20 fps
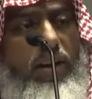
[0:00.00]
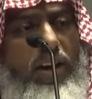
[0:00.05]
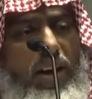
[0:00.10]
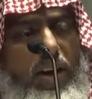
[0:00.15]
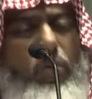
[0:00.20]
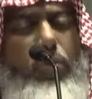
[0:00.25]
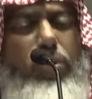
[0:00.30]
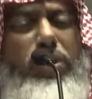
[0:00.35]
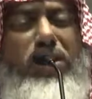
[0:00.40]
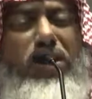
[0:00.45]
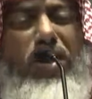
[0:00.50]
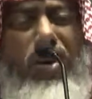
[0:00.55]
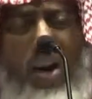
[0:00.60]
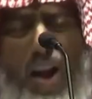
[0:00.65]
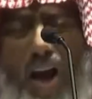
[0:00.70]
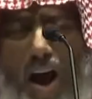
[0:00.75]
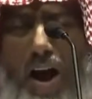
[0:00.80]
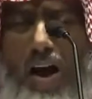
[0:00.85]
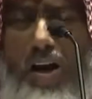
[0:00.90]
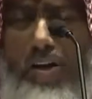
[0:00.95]
he would
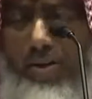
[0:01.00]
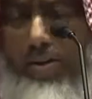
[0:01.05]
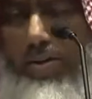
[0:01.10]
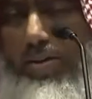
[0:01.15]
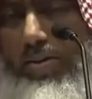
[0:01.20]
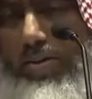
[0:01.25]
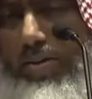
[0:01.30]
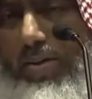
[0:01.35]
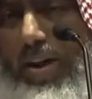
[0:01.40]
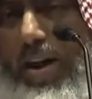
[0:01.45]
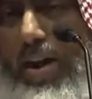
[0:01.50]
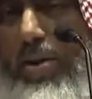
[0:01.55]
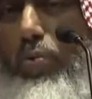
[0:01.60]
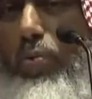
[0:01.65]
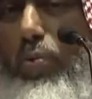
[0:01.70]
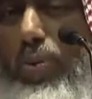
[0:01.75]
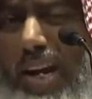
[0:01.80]
cry and